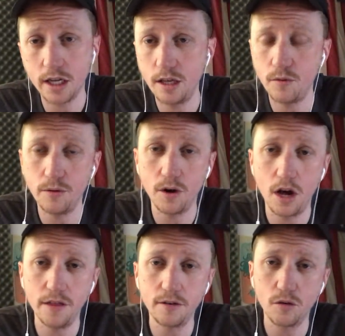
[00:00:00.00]
And then we were
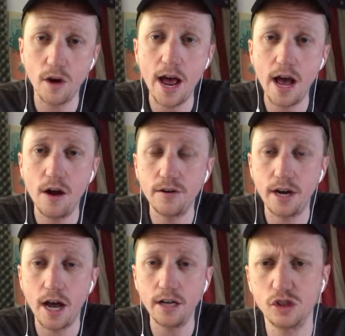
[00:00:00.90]
on the ground
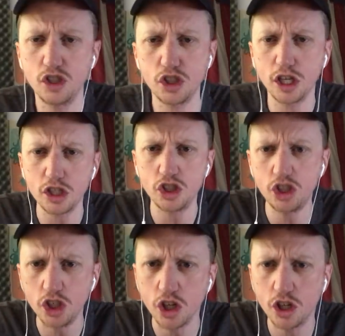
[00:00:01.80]
and was just like
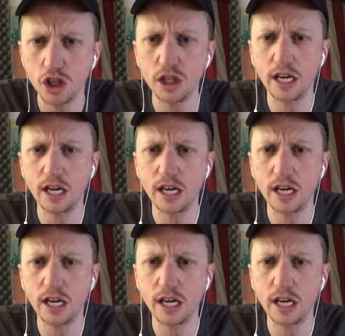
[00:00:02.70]
shook her,